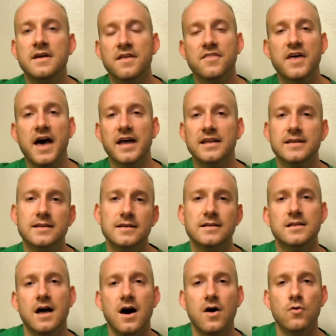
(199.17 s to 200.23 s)
that it
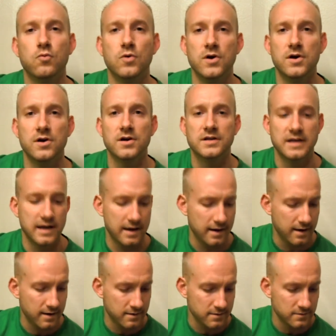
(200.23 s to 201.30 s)
work
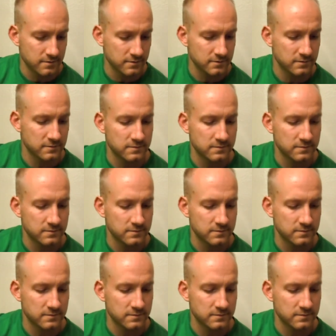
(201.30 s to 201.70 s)
out